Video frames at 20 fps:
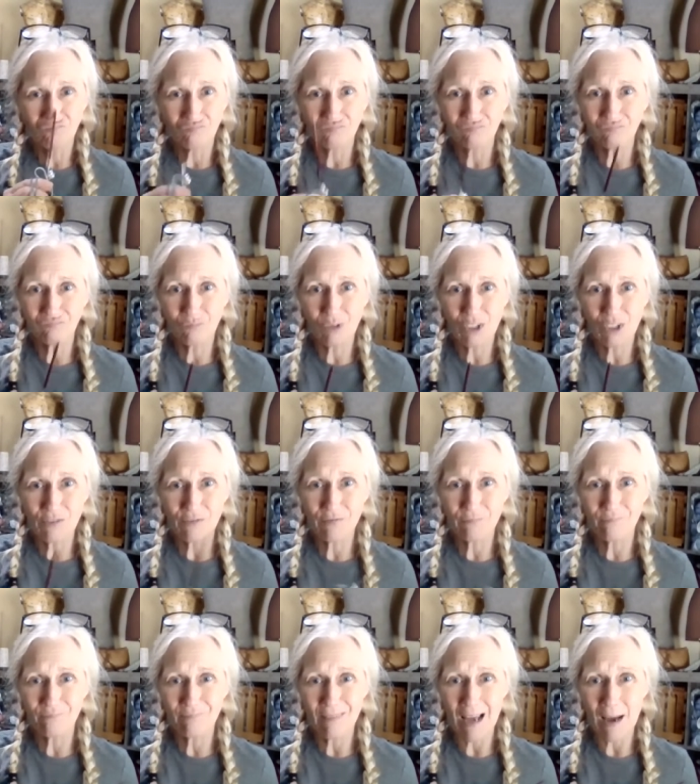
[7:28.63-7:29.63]
Which
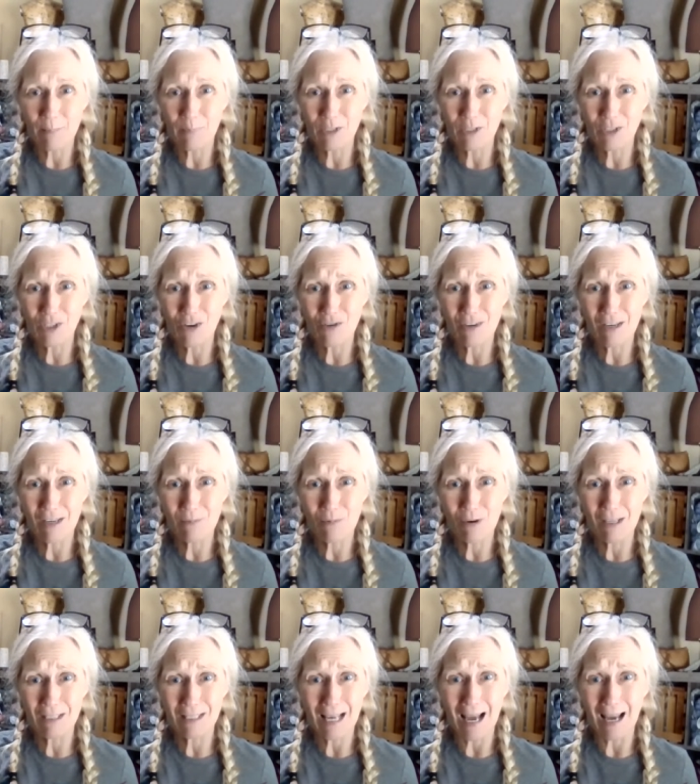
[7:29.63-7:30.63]
episode it
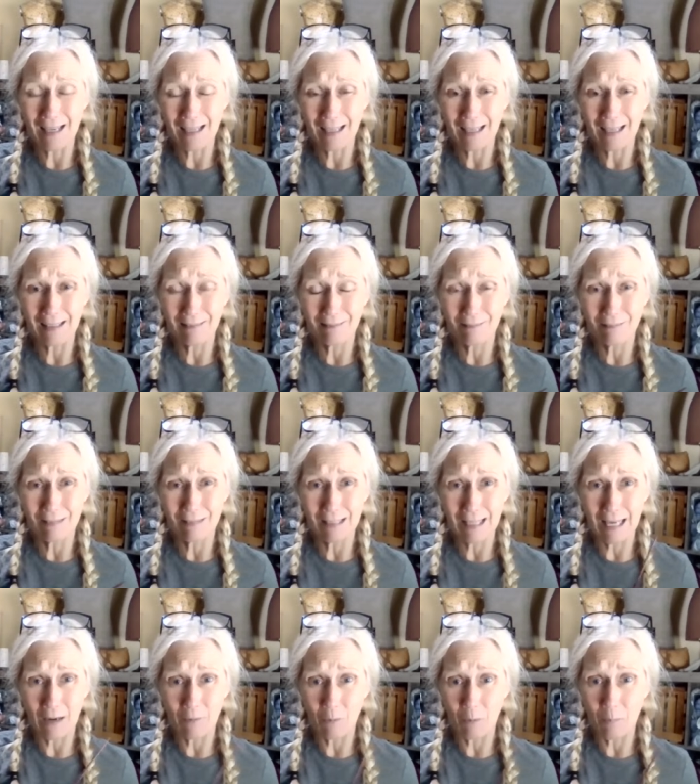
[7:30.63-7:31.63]
was, I
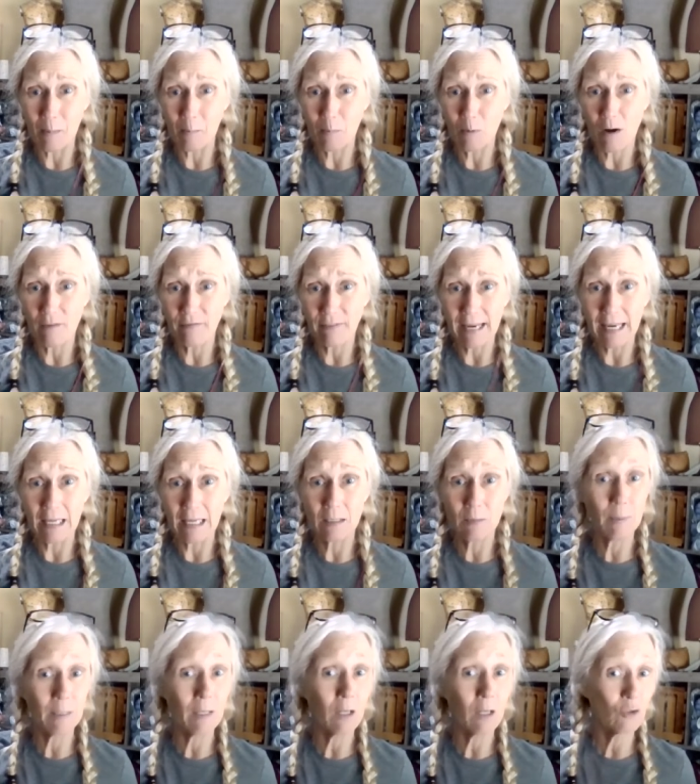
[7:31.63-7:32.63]
can't remember offhand,
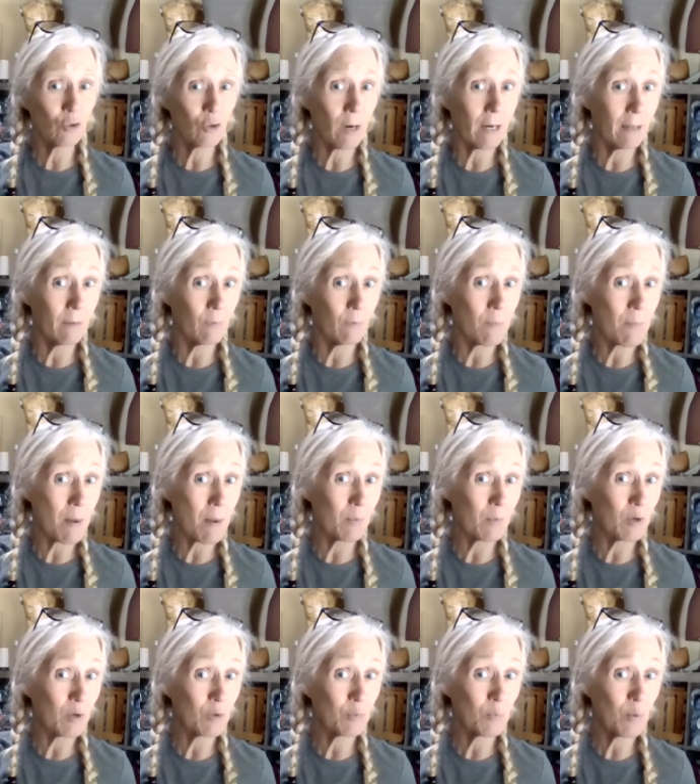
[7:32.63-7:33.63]
but I'll try to
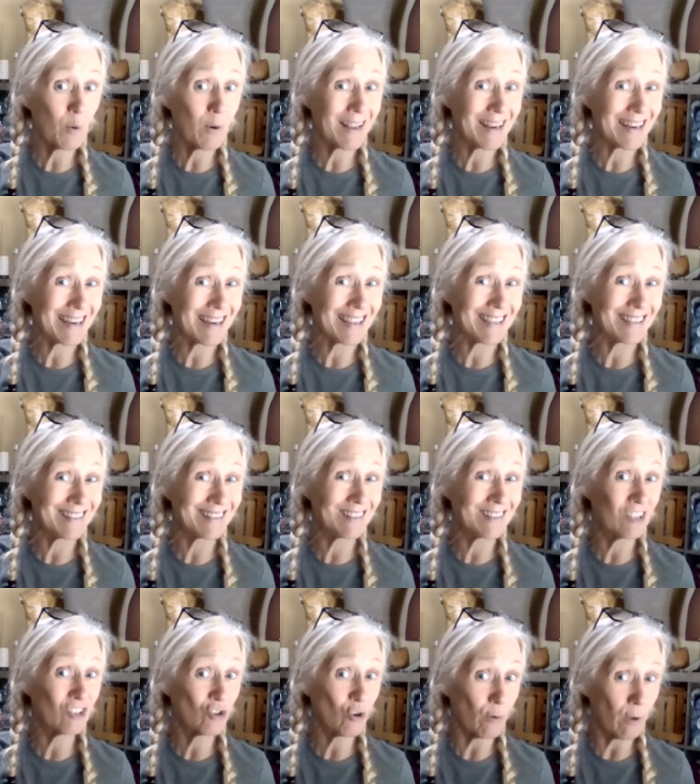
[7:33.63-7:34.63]
remember to put it in the
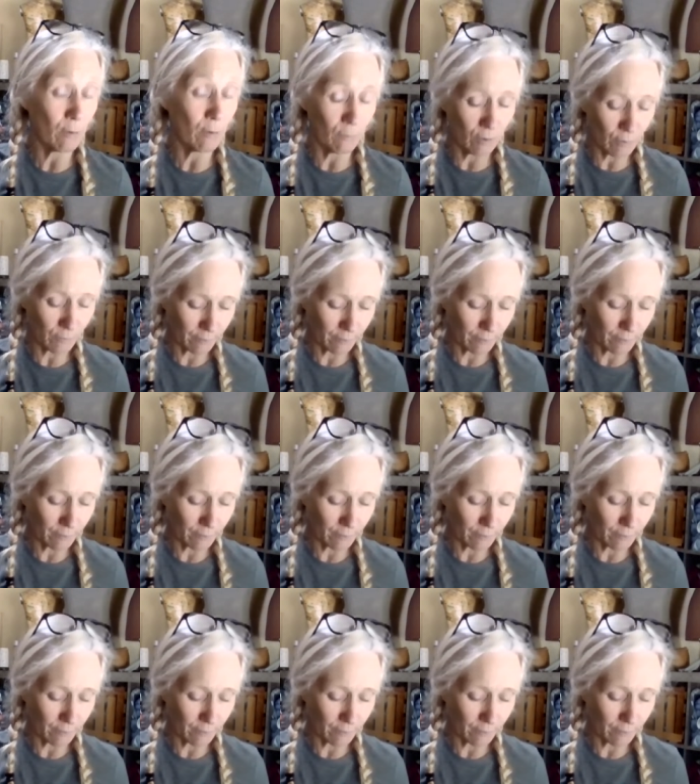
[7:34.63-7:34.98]
show notes.